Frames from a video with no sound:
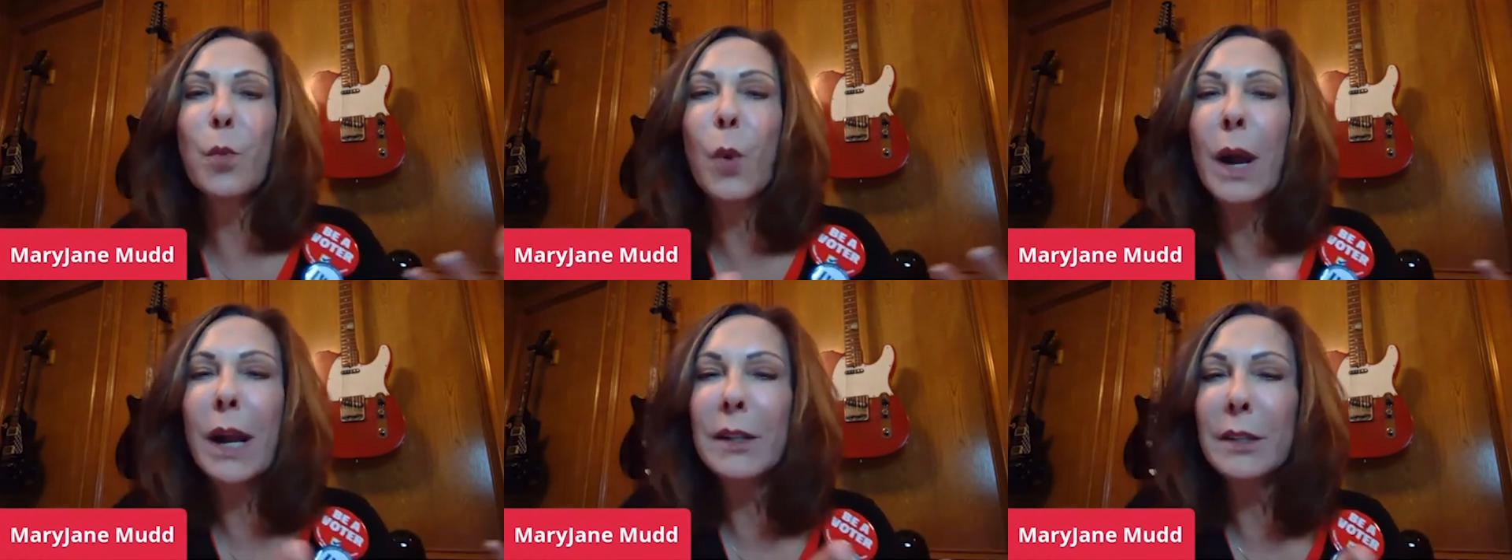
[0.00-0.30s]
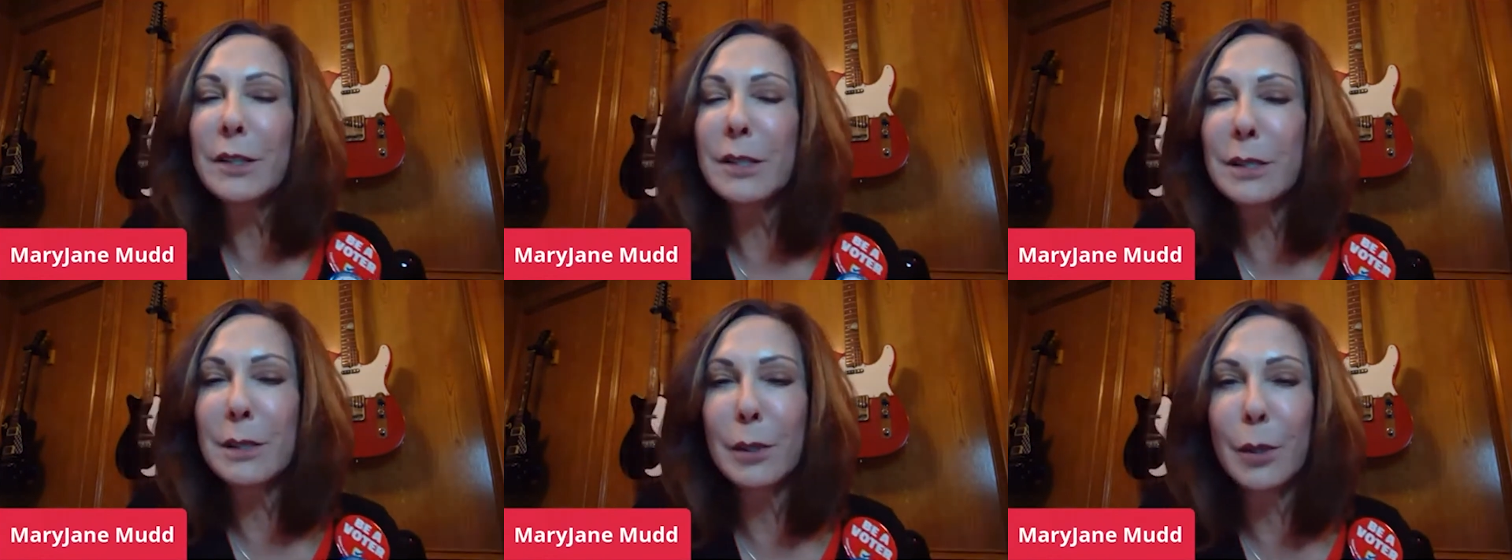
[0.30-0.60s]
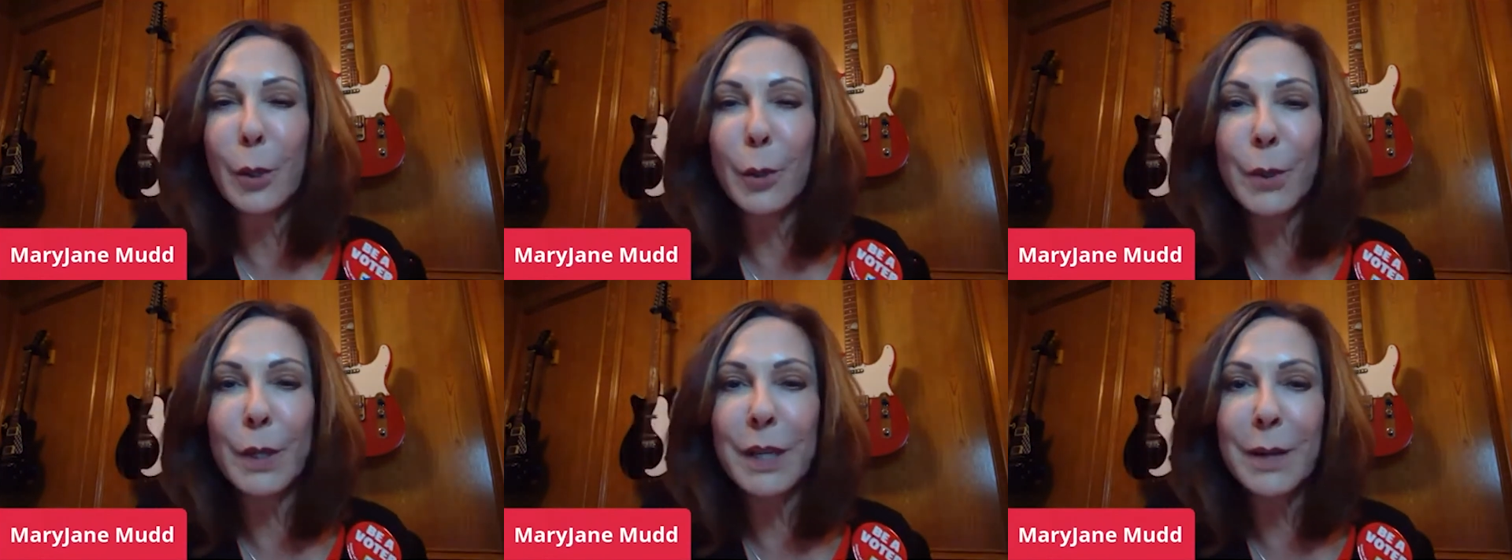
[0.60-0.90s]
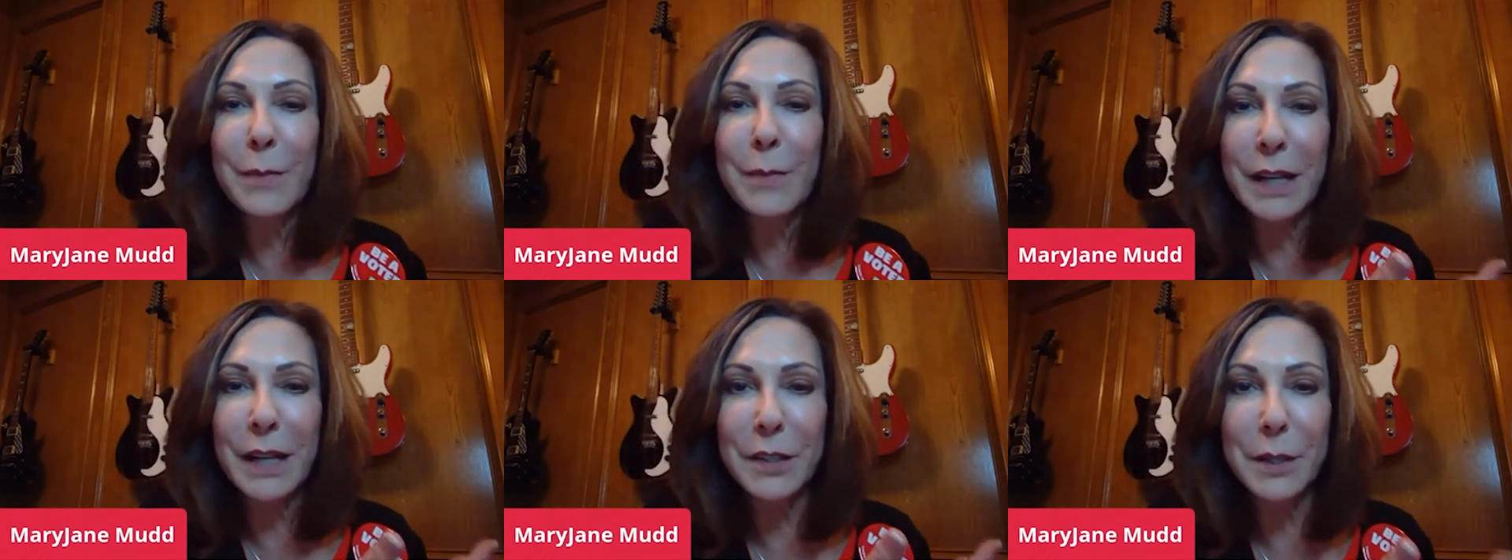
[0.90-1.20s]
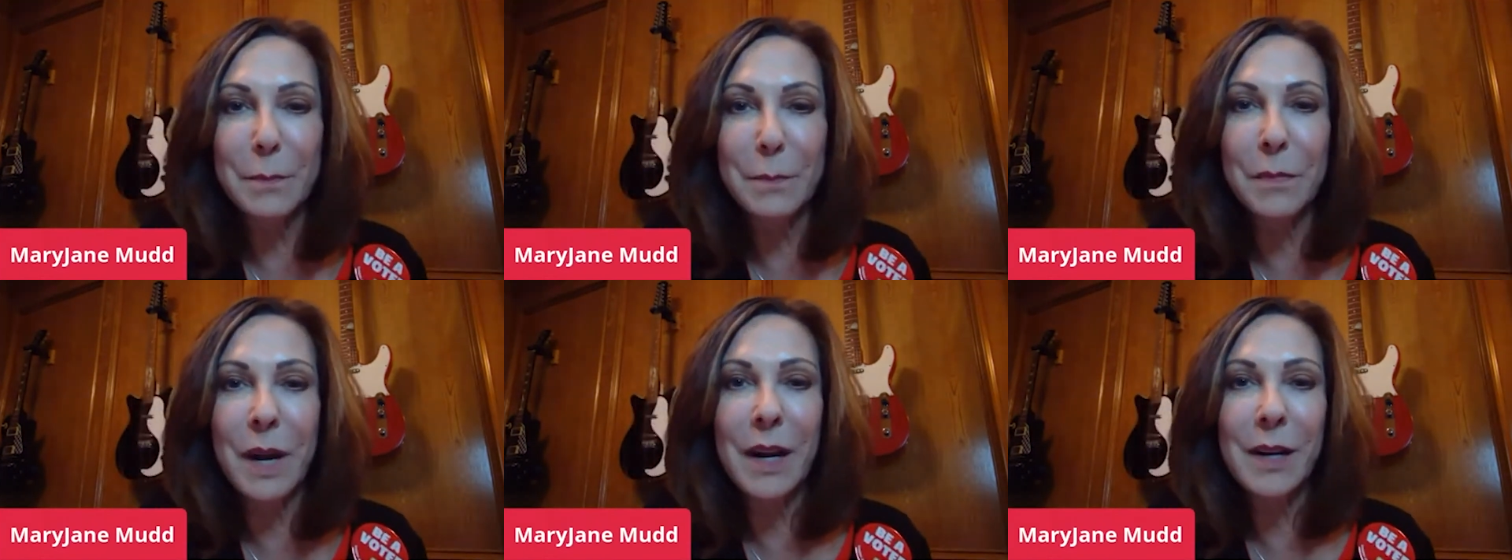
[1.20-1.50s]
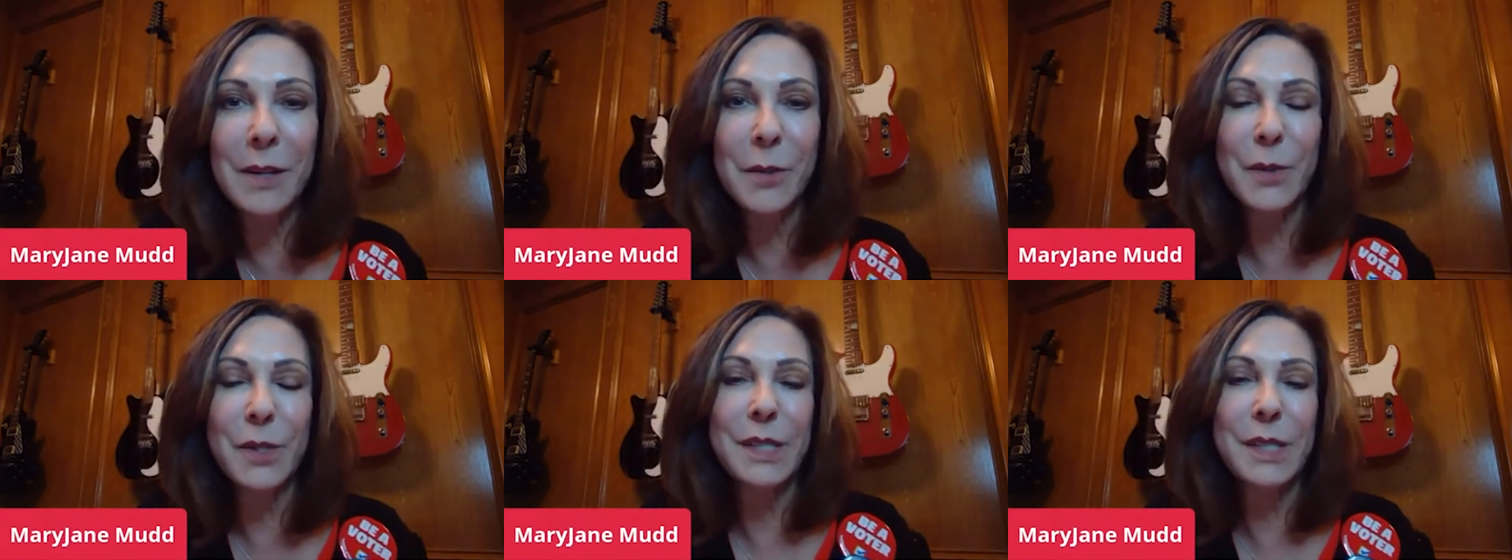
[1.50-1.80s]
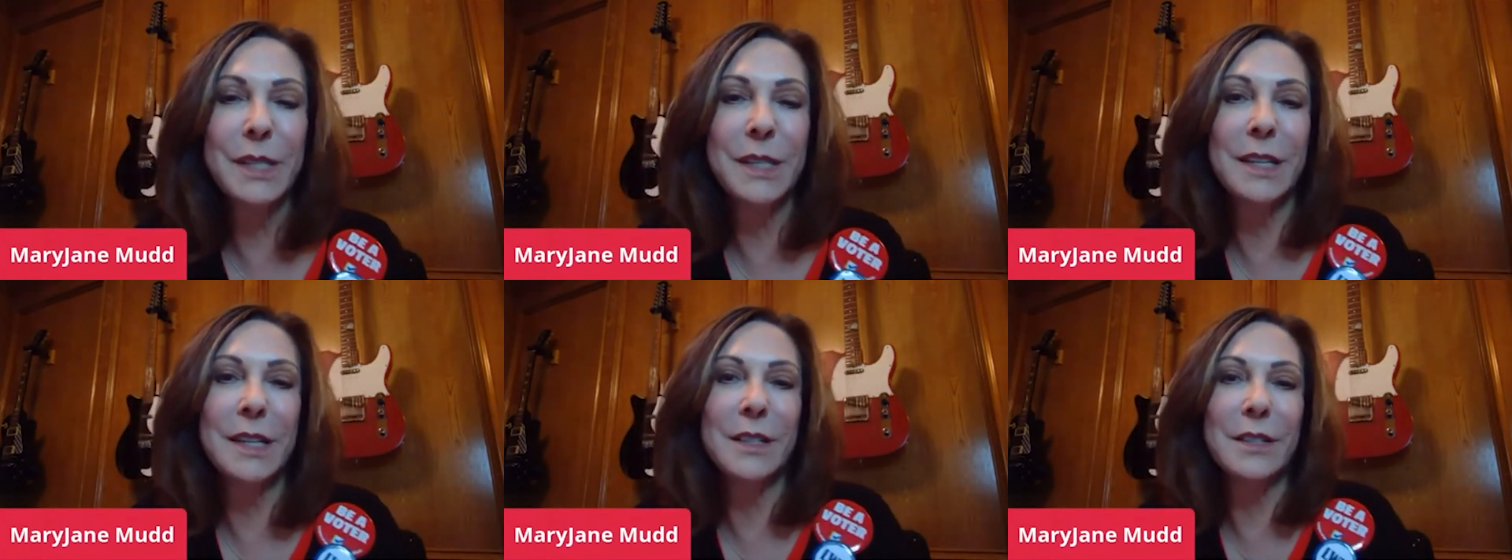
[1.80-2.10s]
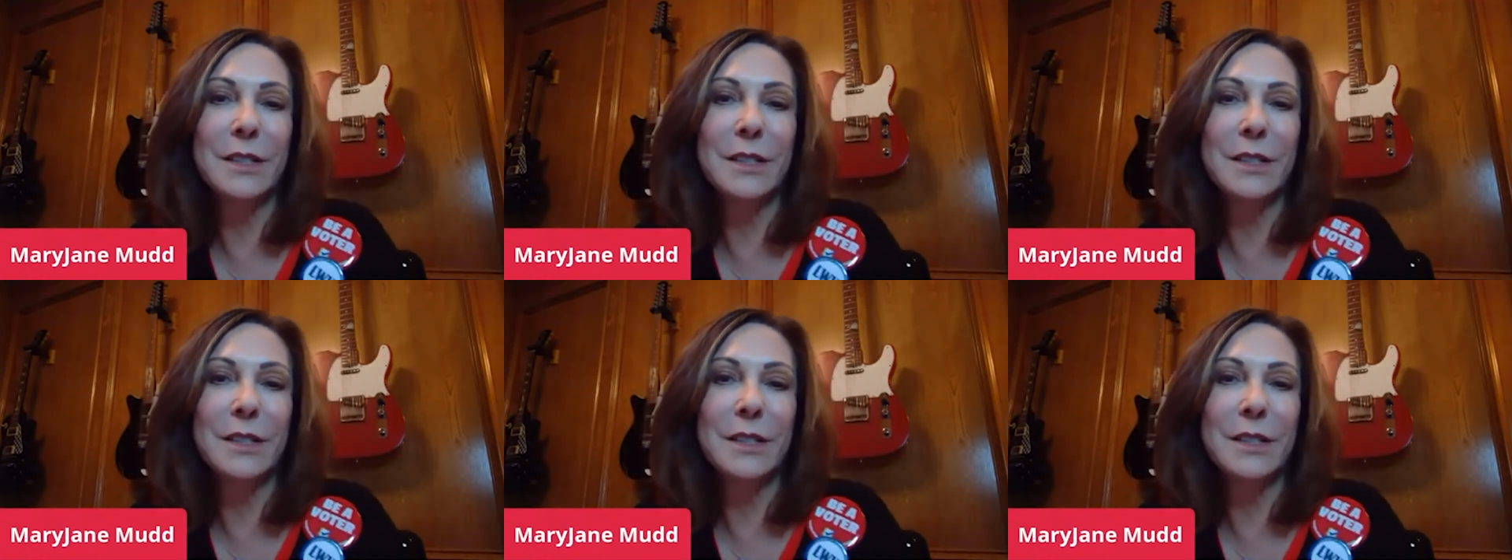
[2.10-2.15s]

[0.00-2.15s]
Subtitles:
well as learning about democracy.